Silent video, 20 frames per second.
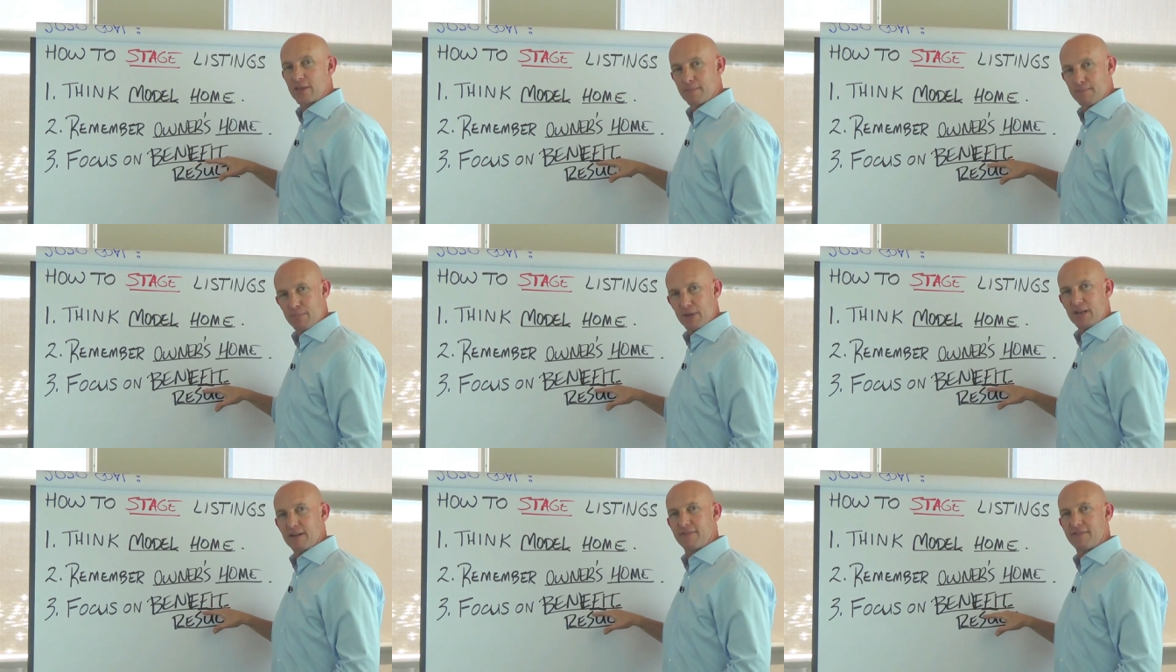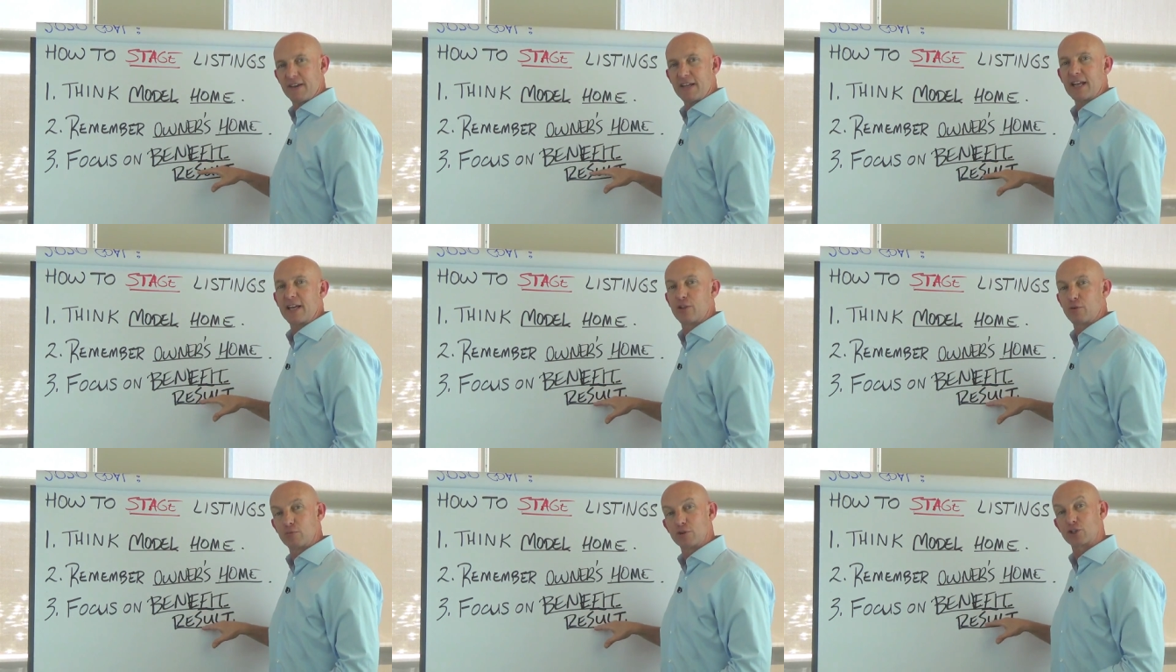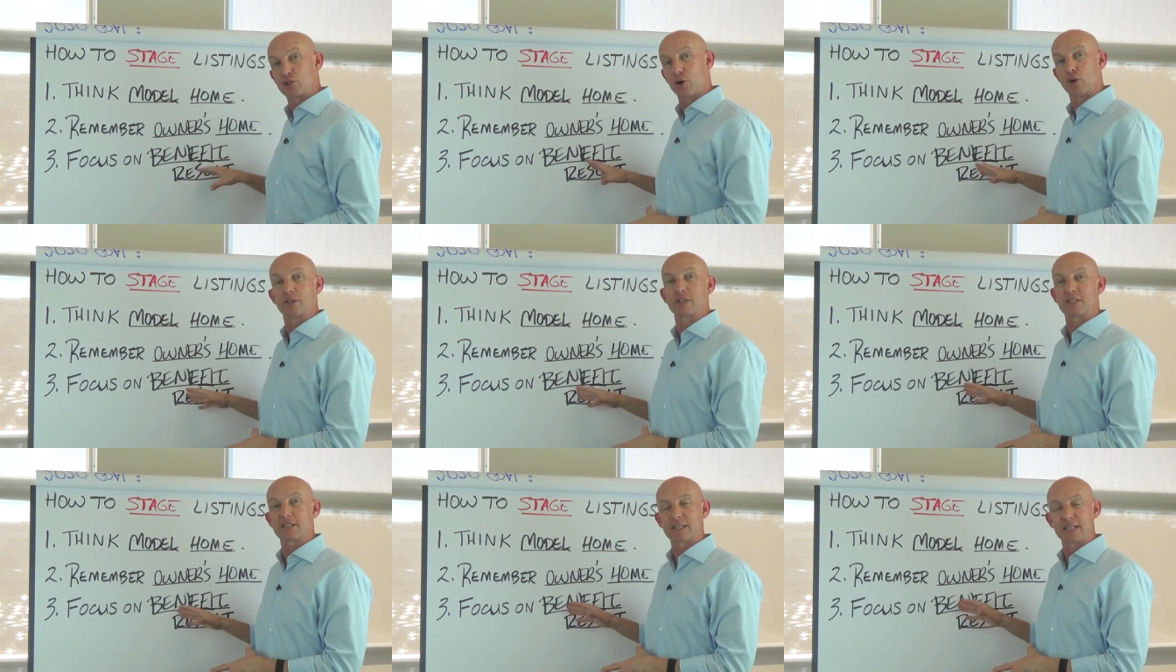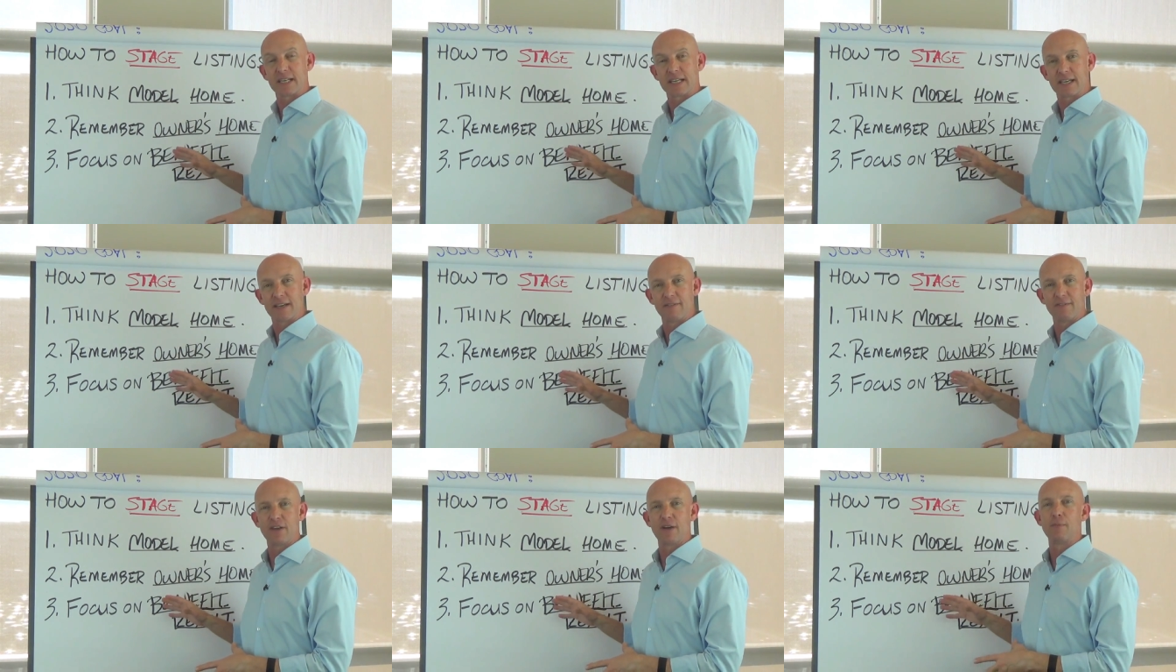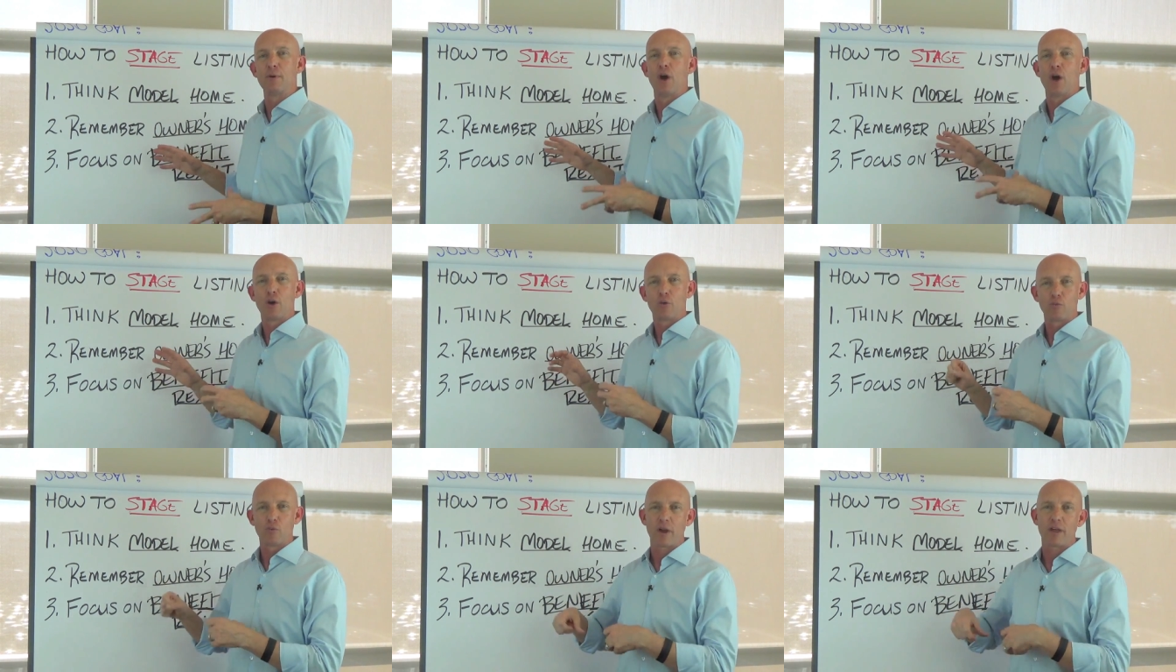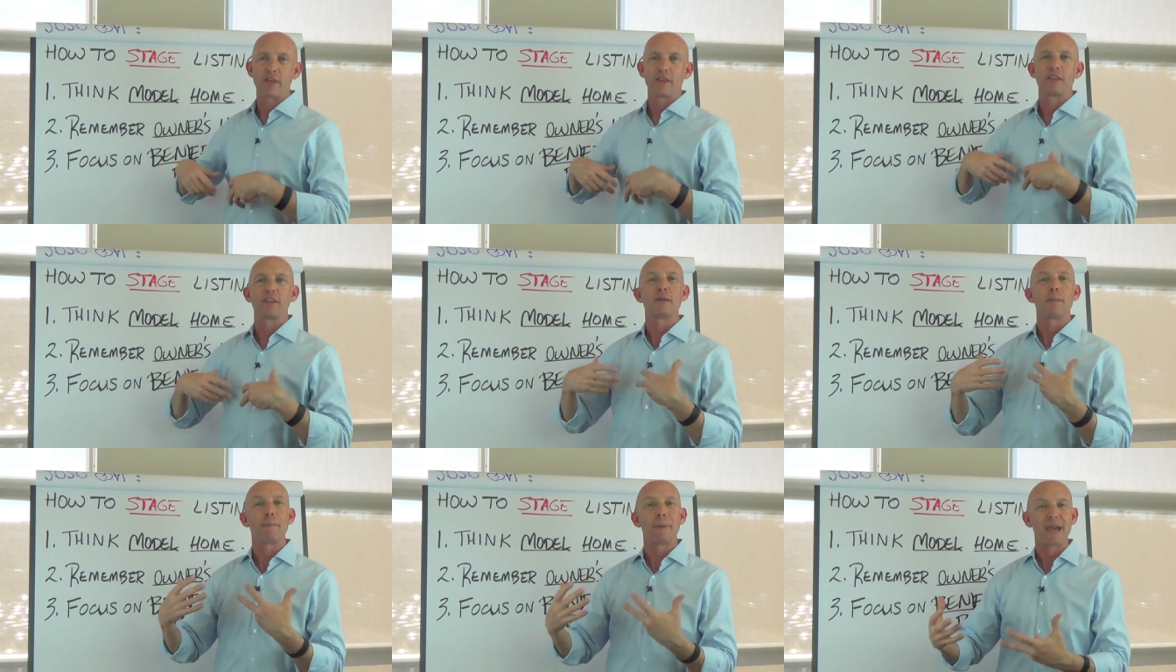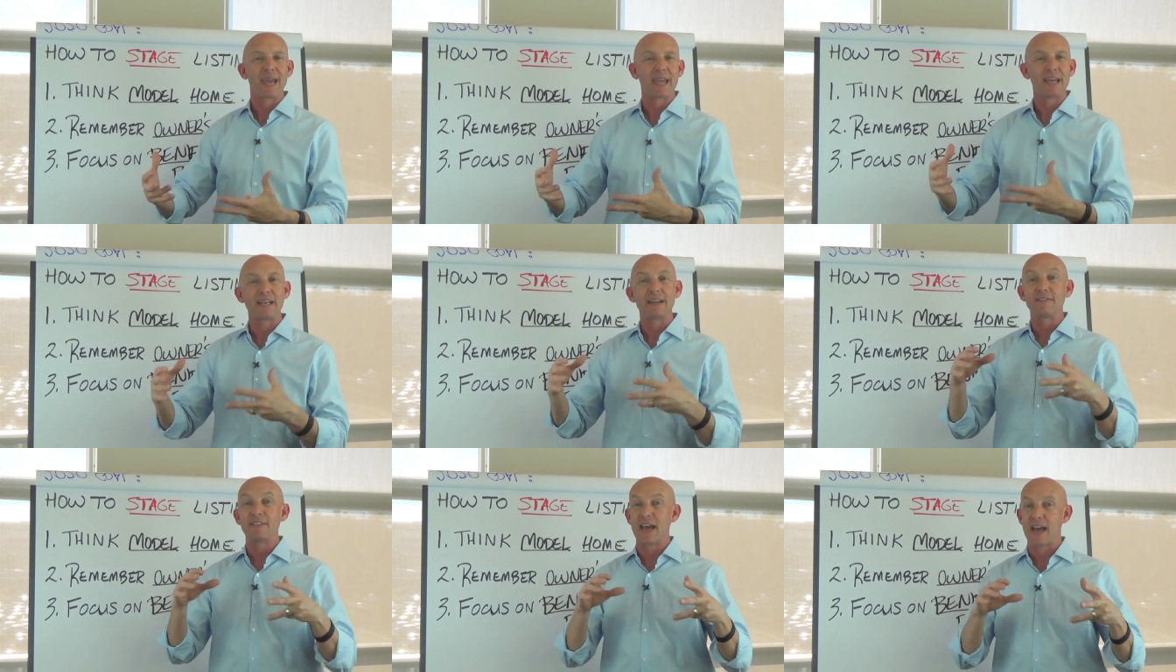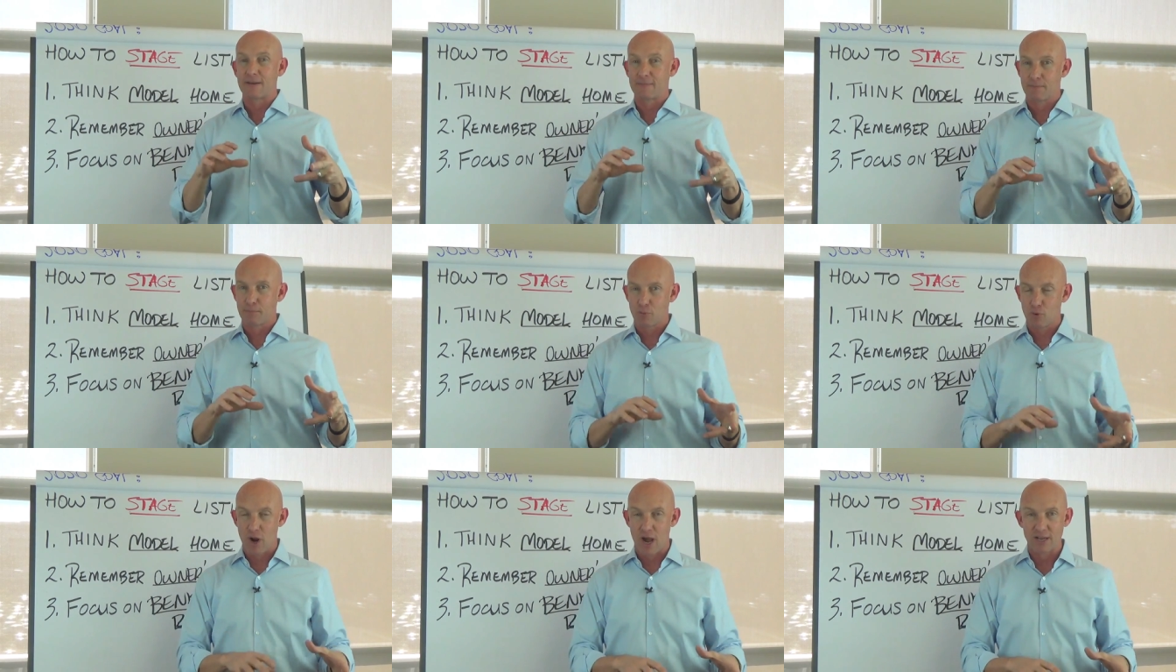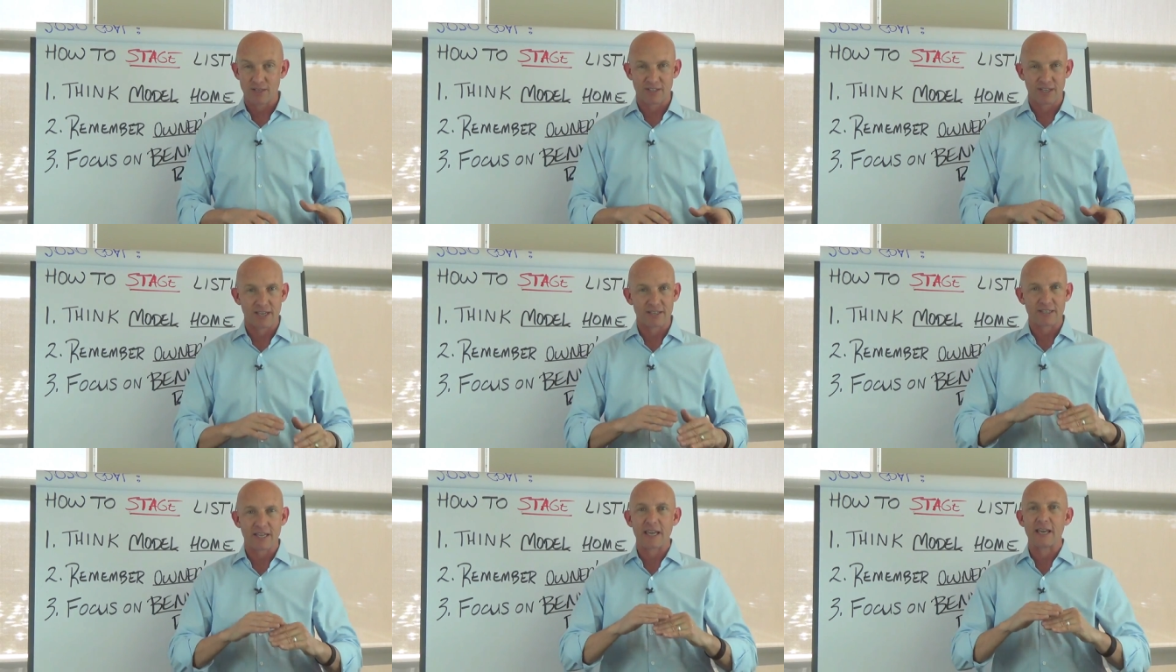the benefit and the result it's going to give them rather than the pain of that process.